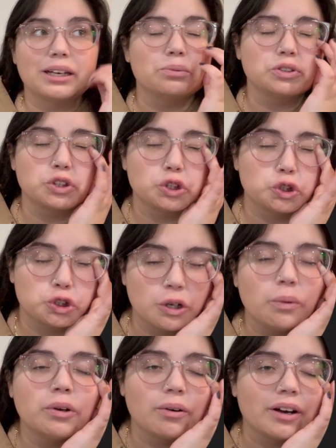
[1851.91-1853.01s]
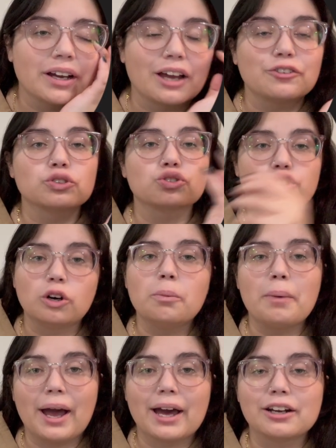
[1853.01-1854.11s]
It was so annoying. I feel so
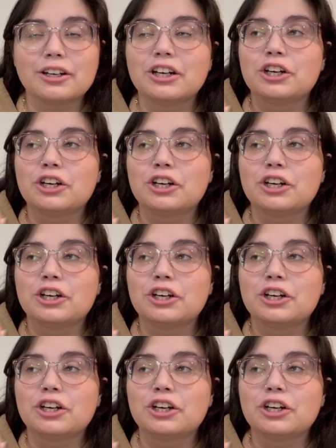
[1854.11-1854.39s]
bad